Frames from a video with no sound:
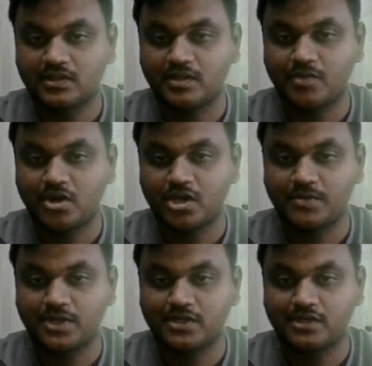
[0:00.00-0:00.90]
In the
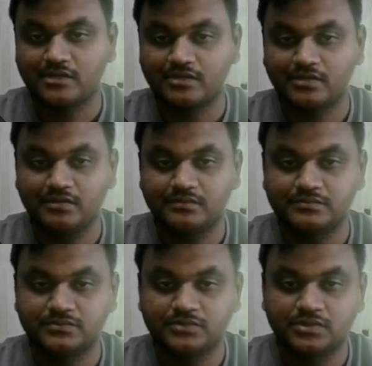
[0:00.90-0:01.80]
body part also,
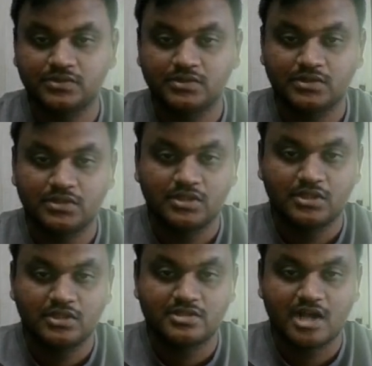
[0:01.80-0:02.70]

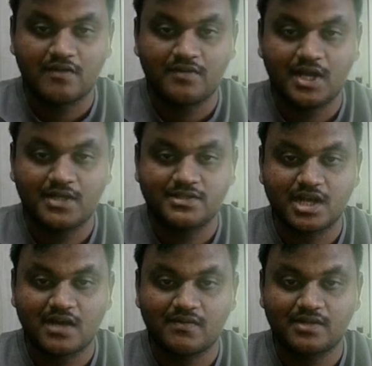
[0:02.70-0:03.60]
Java and
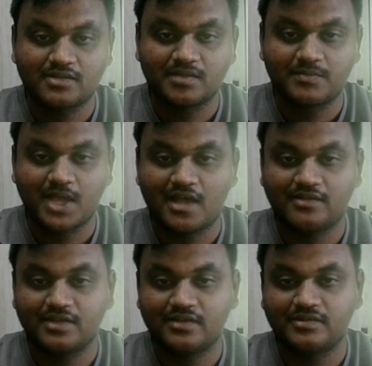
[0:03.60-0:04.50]
JavaScript
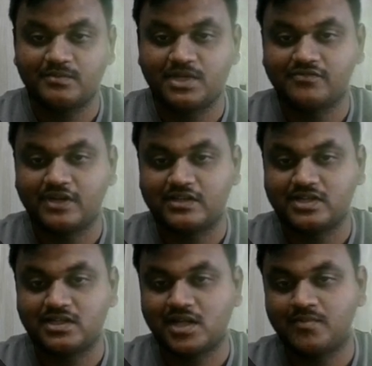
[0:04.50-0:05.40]
has a similar
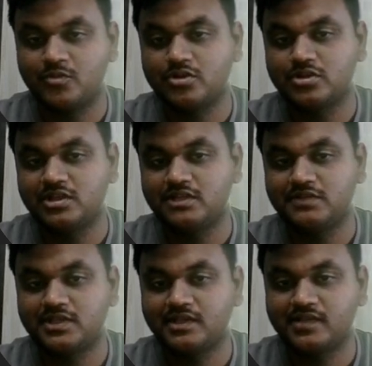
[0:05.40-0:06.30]
function. I'm going to
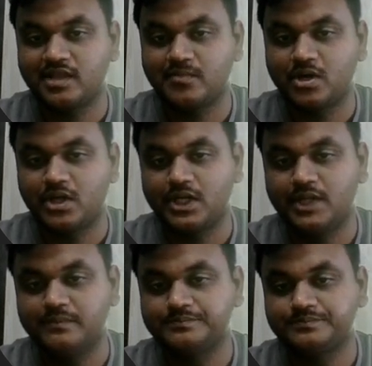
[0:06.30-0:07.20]
leave it the same
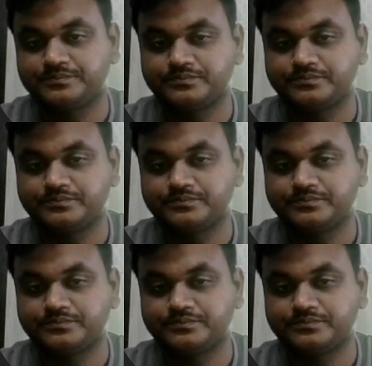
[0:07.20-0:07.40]
body.